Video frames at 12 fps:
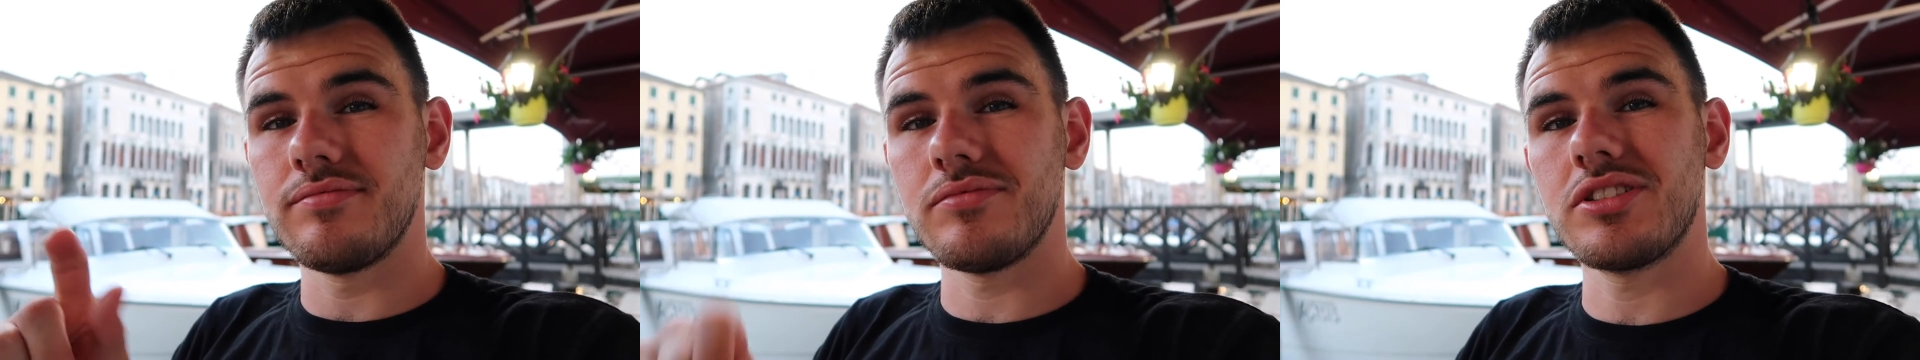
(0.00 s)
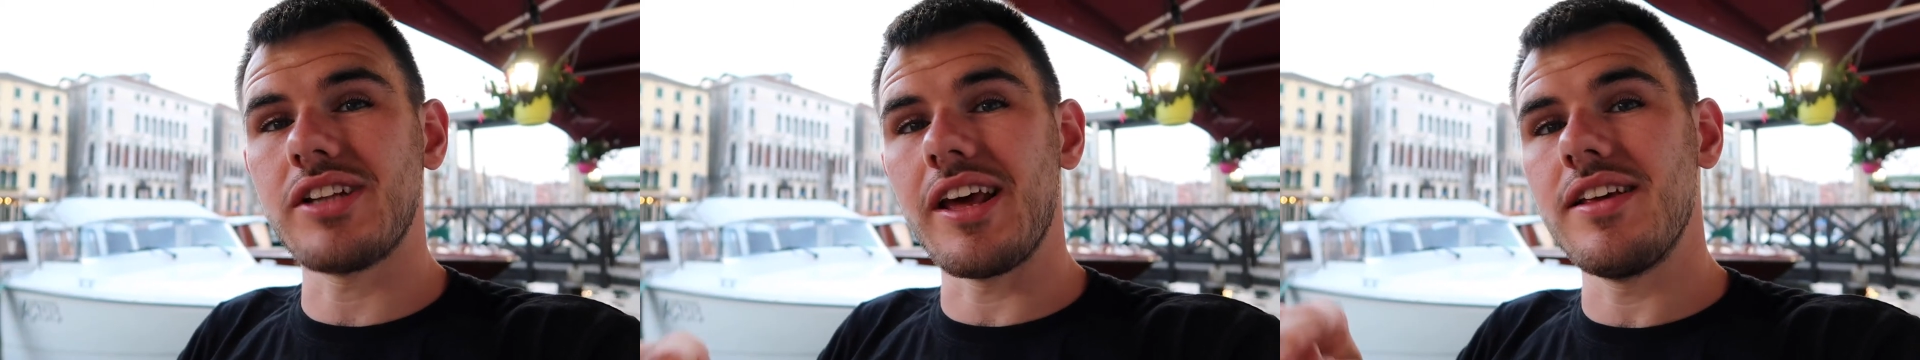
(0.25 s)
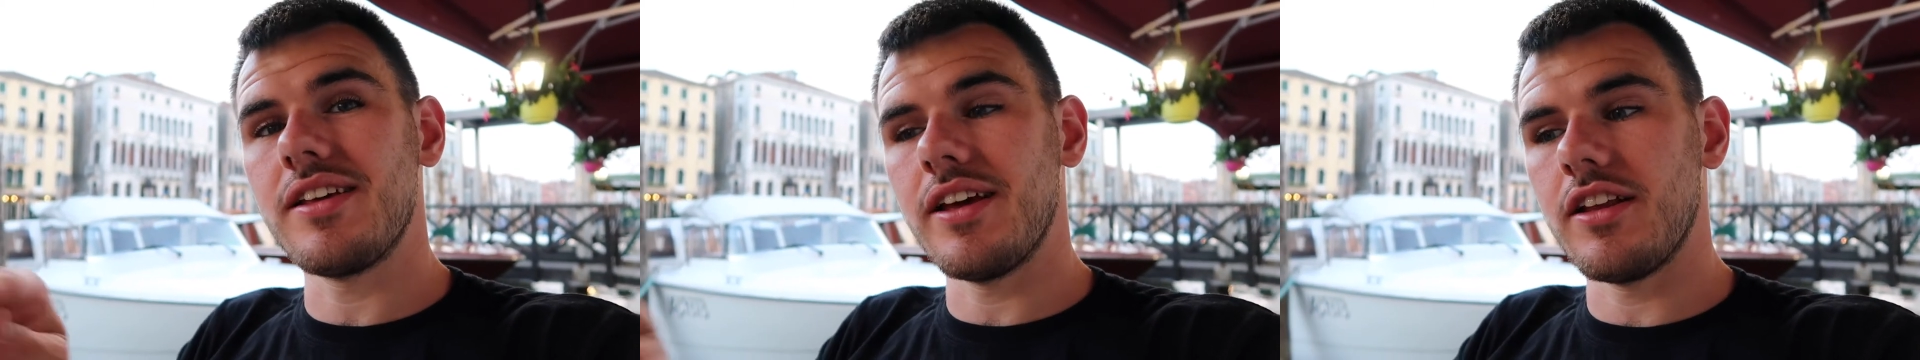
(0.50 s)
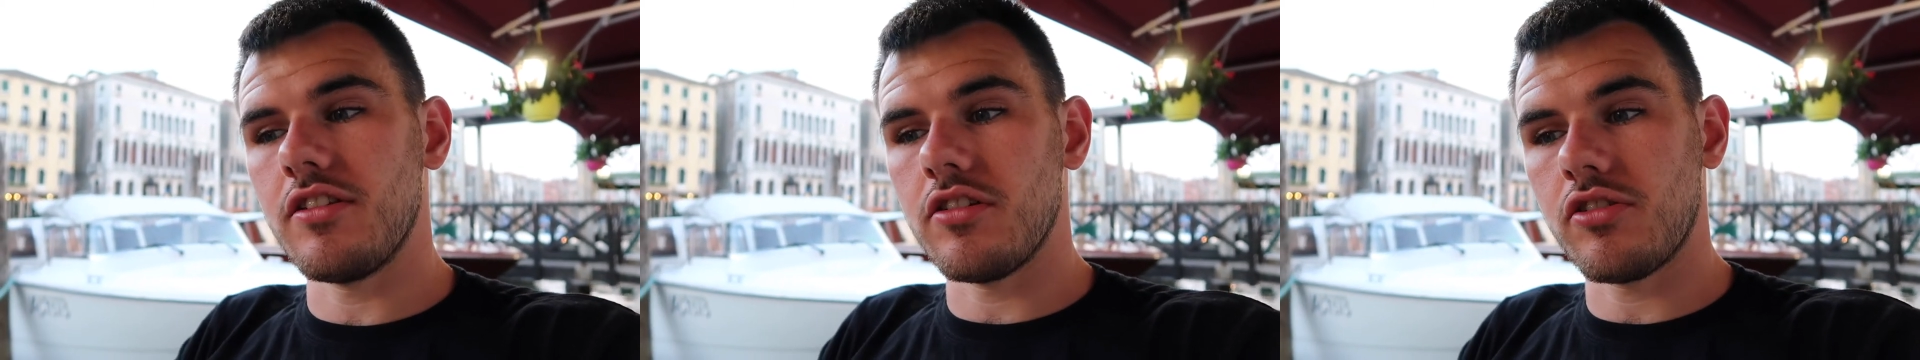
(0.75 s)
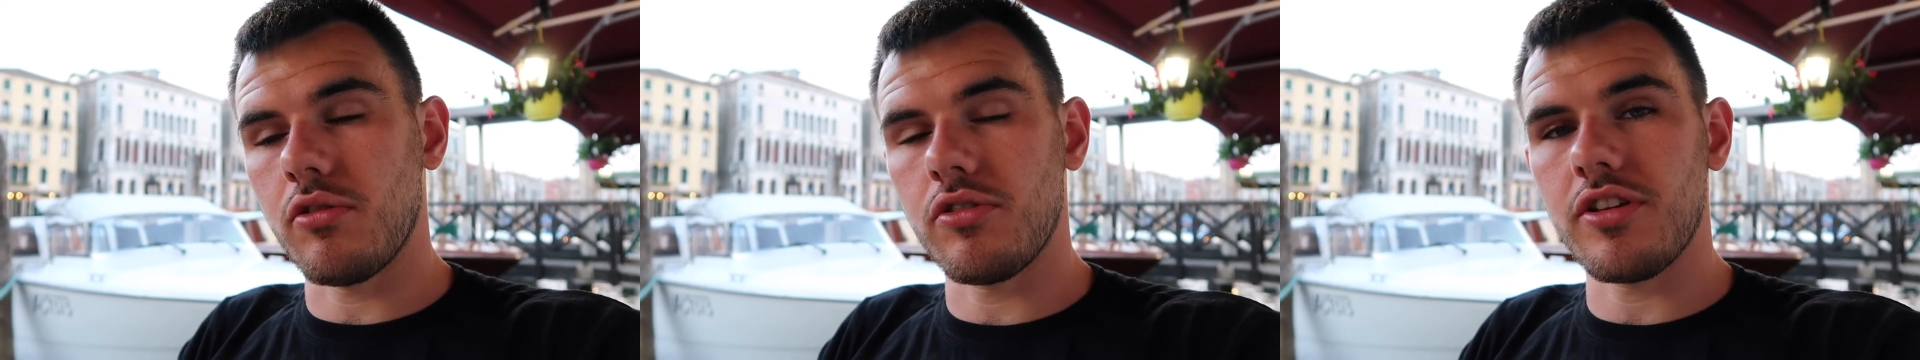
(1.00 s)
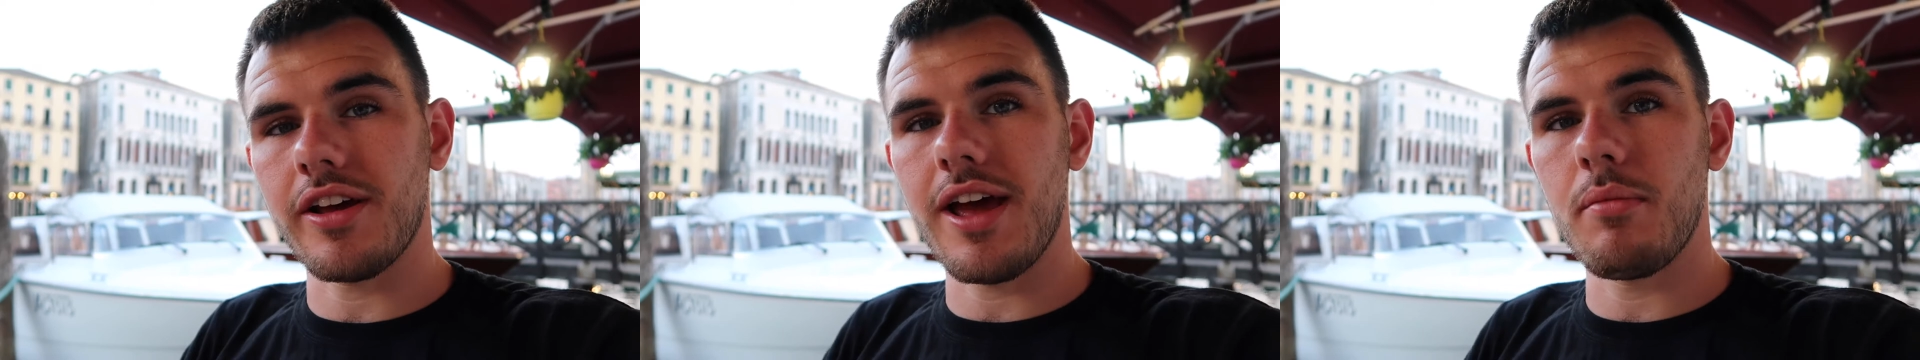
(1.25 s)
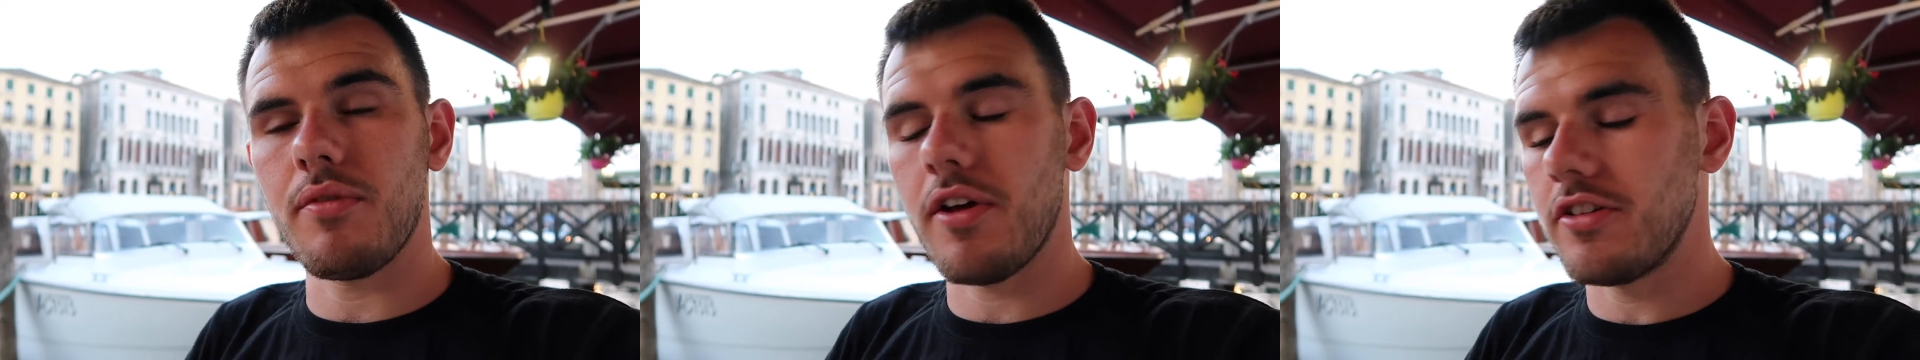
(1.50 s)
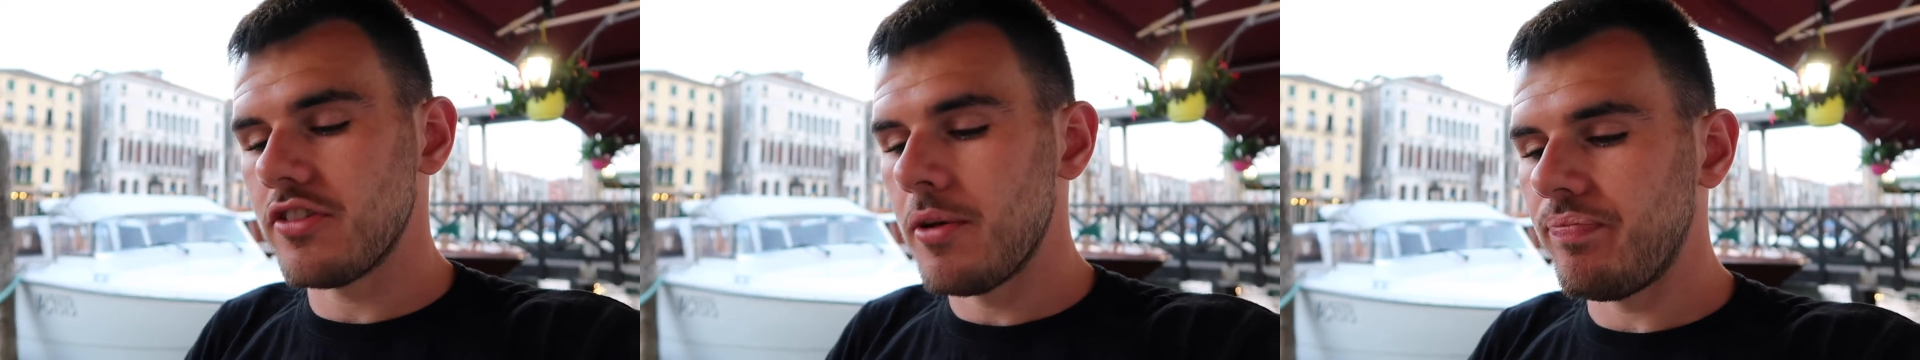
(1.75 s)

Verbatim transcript: steak in the sauce that came with hers.